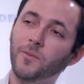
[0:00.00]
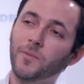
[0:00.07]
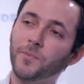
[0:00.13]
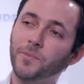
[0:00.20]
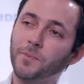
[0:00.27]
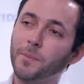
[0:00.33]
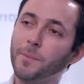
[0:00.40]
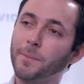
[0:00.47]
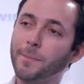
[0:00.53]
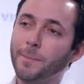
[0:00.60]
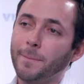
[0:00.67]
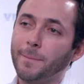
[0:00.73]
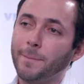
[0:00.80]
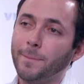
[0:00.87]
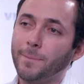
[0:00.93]
it's bigger
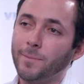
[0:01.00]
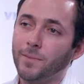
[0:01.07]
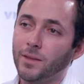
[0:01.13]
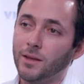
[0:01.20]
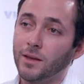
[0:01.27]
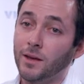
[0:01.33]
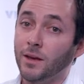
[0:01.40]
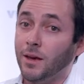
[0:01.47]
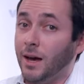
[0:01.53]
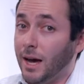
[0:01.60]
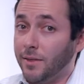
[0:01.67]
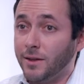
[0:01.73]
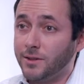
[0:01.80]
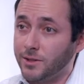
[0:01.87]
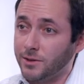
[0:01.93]
risk.
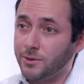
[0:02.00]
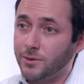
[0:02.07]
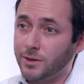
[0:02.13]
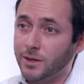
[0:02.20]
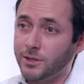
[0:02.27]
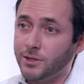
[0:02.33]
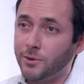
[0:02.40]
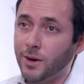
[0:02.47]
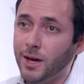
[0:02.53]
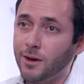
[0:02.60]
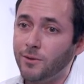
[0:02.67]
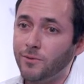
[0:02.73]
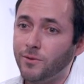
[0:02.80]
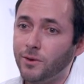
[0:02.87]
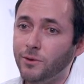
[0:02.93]
I think so, because you
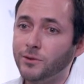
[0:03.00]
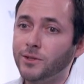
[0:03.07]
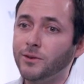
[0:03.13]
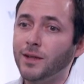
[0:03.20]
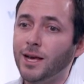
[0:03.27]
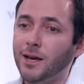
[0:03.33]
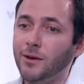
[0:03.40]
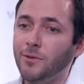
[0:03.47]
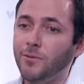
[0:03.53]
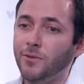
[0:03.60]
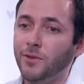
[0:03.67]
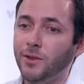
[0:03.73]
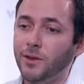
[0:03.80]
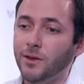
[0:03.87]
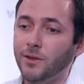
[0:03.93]
have you still
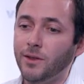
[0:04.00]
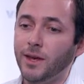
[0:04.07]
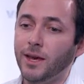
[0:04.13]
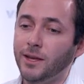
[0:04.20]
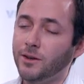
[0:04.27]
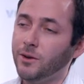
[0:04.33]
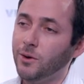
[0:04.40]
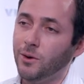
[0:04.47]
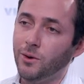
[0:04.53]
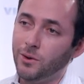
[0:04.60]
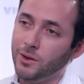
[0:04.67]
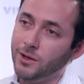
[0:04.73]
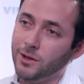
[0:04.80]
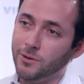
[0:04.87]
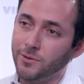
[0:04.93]
have the, the end
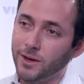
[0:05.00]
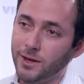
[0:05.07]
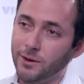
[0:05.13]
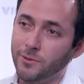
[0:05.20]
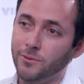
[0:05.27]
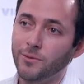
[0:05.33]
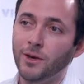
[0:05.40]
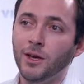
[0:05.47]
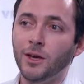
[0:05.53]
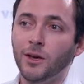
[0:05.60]
goal of kind of